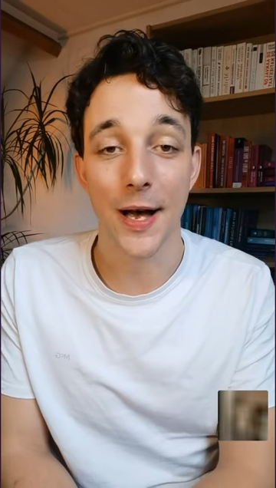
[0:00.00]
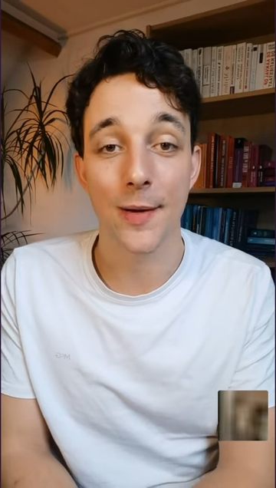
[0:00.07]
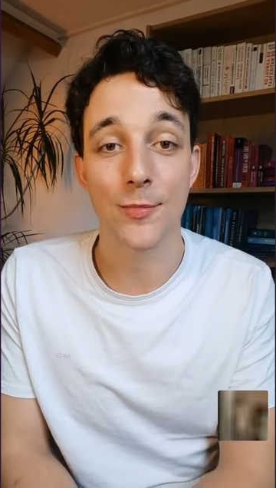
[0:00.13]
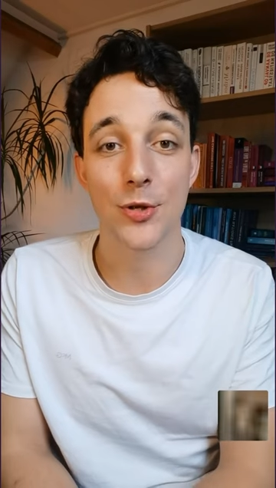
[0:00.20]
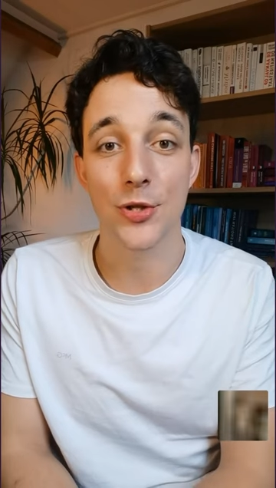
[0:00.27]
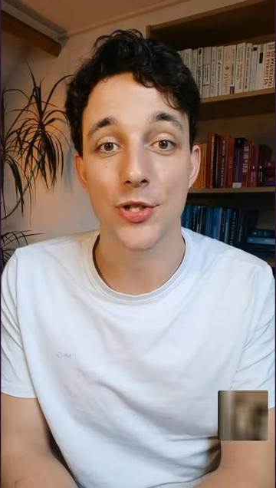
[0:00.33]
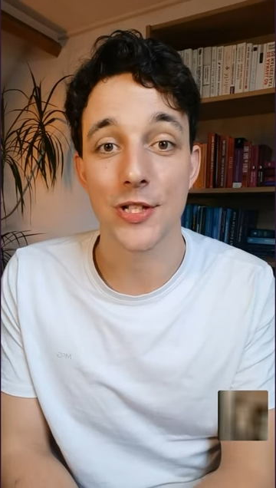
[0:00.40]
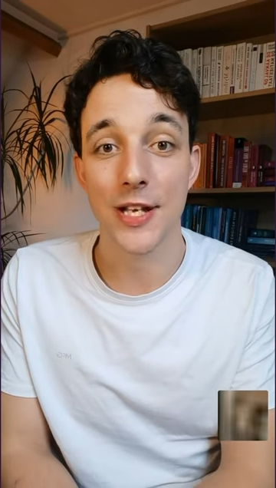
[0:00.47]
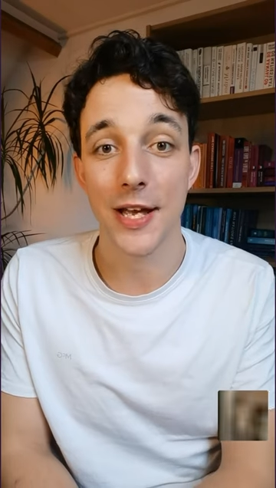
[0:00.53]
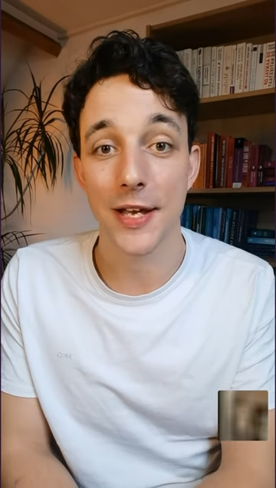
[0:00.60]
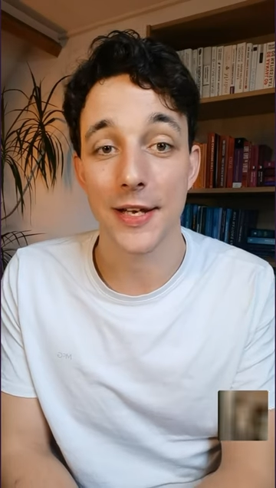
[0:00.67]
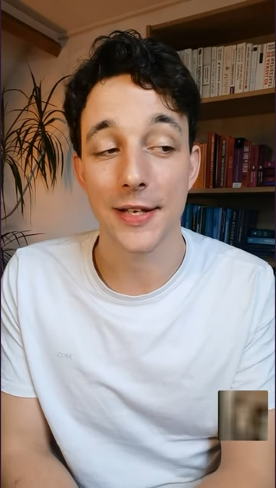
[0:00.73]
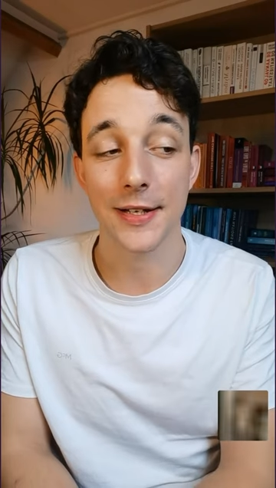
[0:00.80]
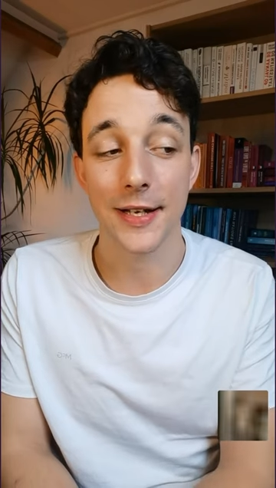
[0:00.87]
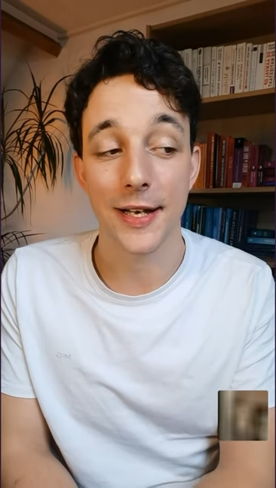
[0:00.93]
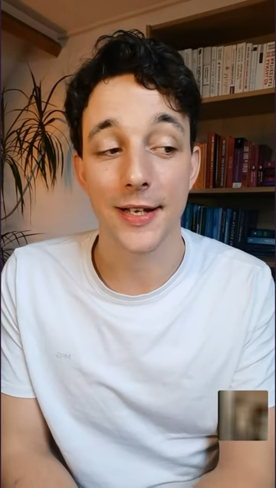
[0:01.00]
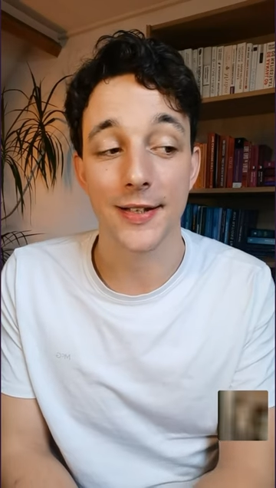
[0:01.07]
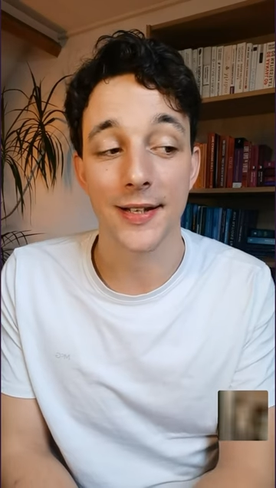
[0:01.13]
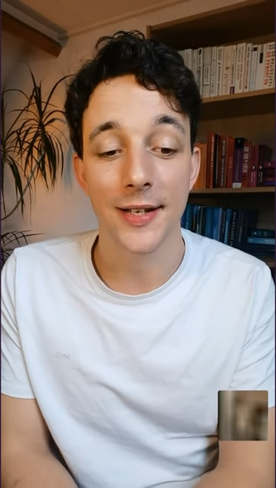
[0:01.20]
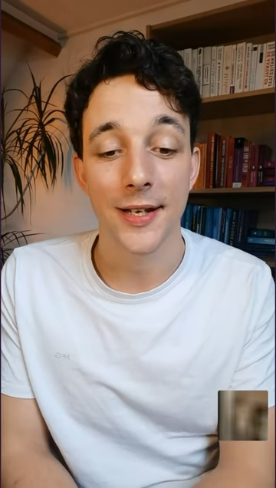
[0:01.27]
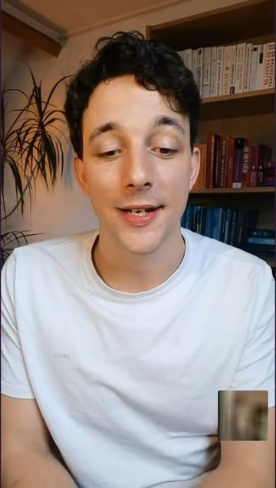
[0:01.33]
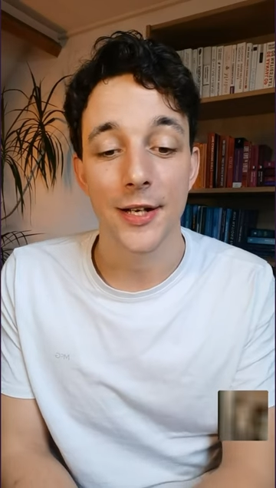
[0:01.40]
I'm just saying
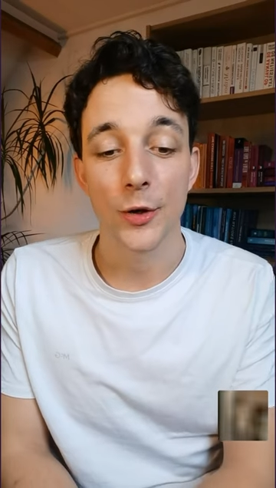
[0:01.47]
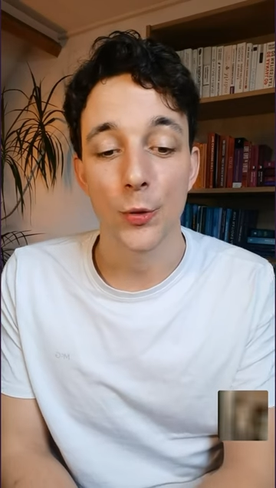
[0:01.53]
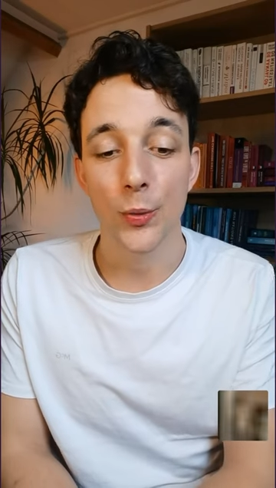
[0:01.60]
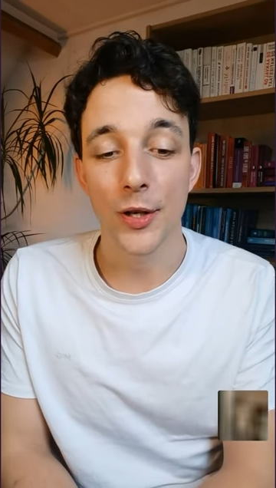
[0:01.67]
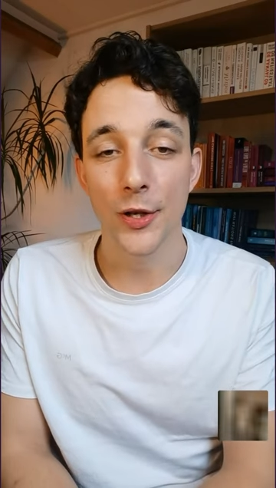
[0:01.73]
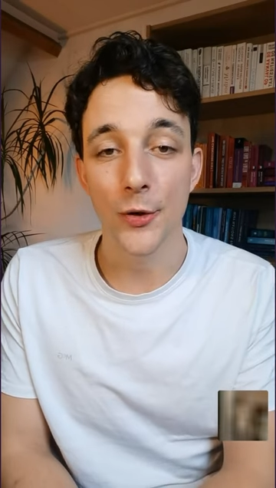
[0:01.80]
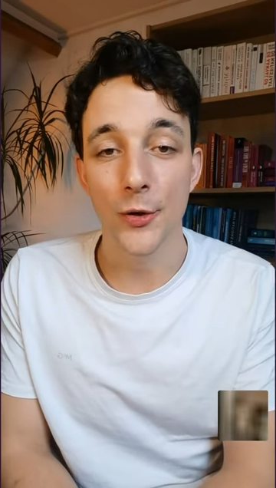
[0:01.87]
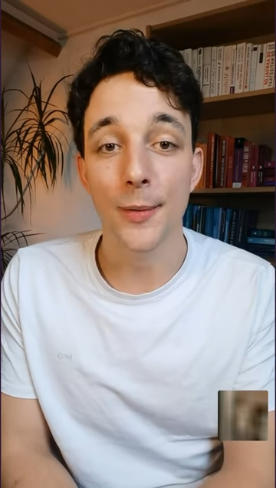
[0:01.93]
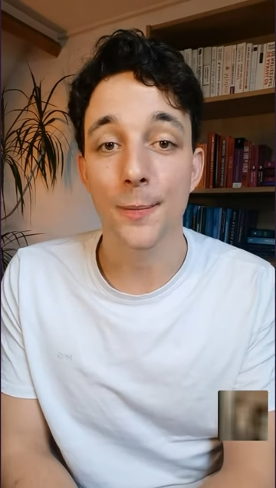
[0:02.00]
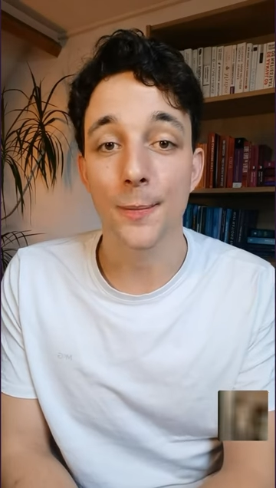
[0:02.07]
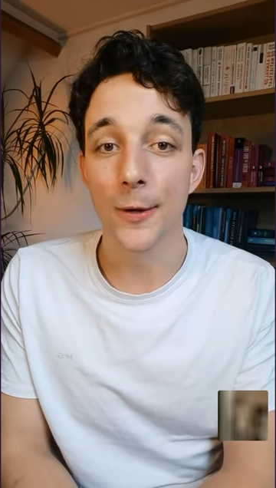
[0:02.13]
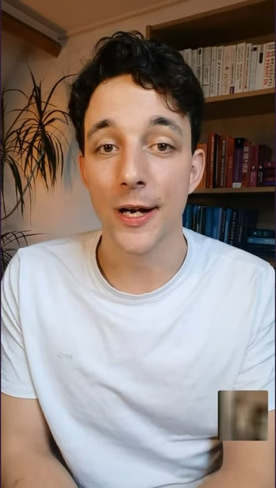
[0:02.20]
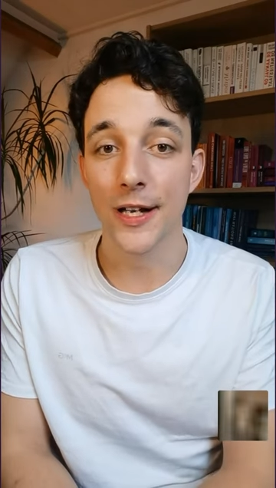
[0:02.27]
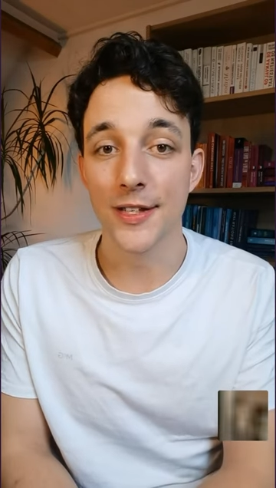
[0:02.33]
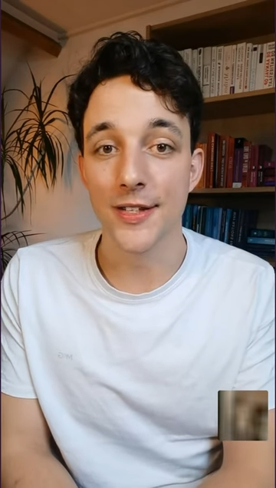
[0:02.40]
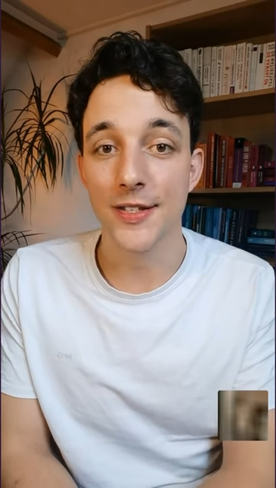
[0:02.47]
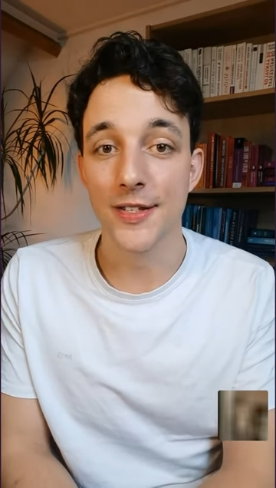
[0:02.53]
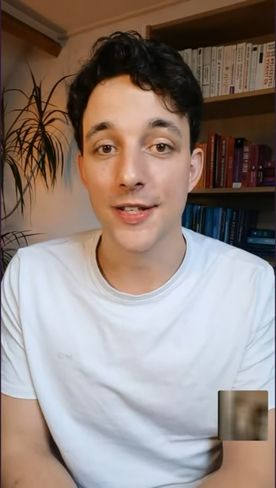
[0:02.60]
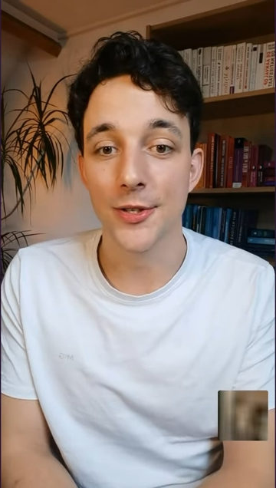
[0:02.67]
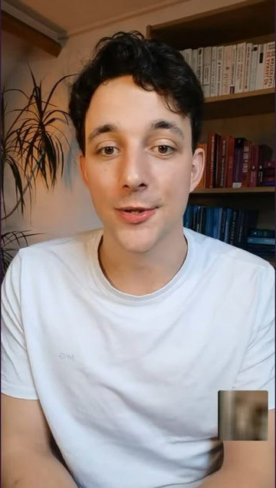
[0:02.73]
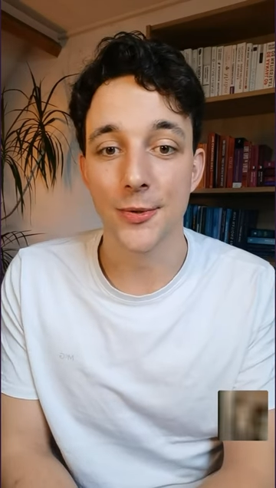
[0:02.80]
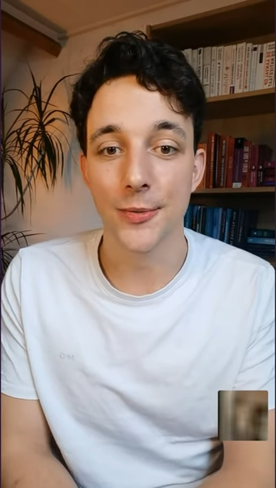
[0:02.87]
that when you are
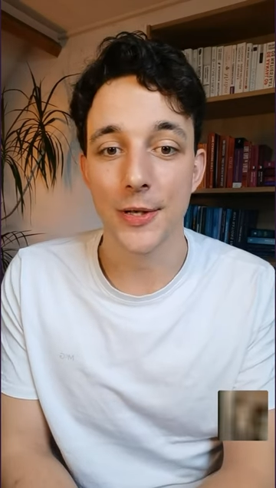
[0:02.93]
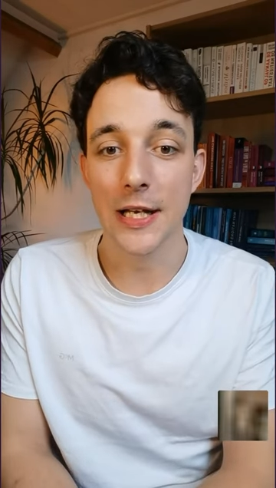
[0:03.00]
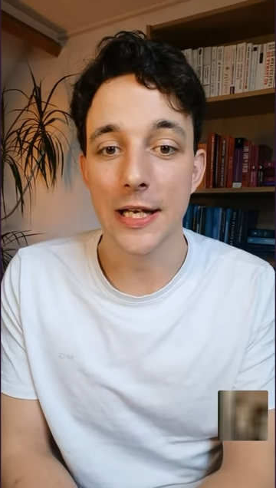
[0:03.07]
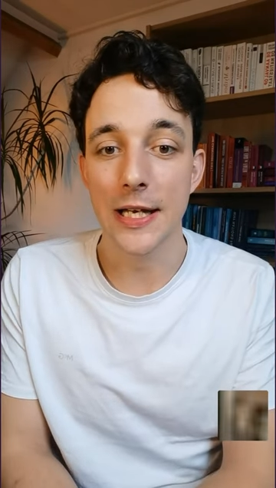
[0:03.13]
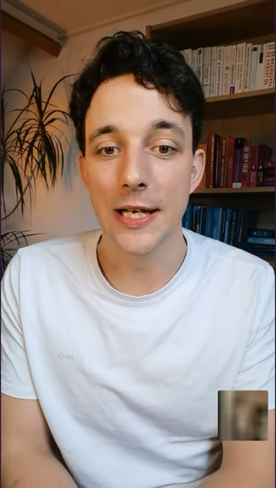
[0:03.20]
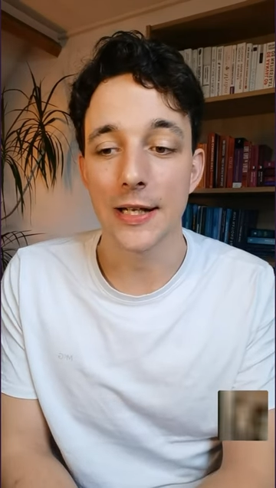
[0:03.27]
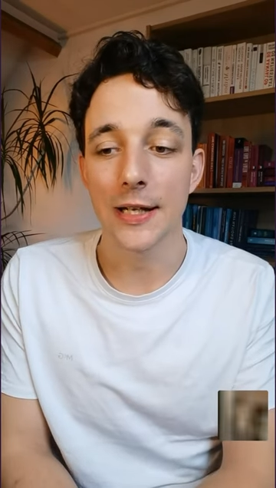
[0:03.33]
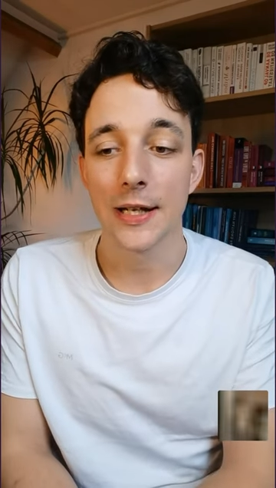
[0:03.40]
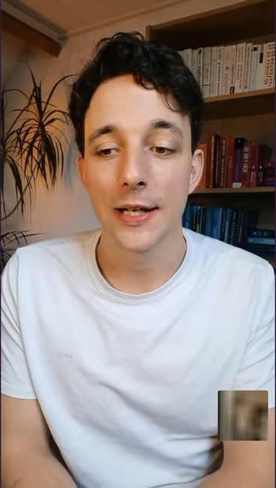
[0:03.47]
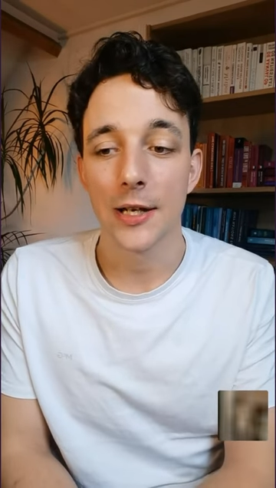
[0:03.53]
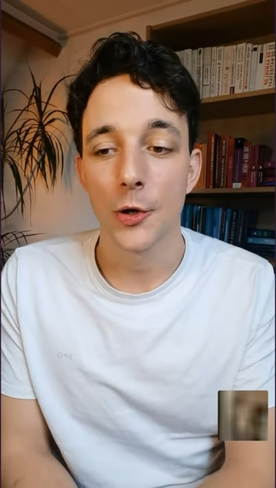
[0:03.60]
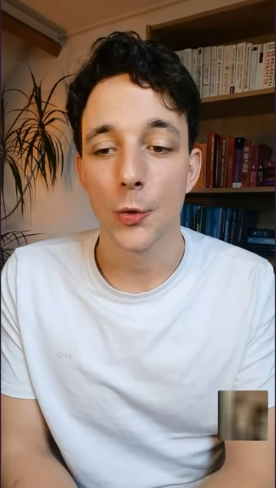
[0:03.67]
practicing your reading,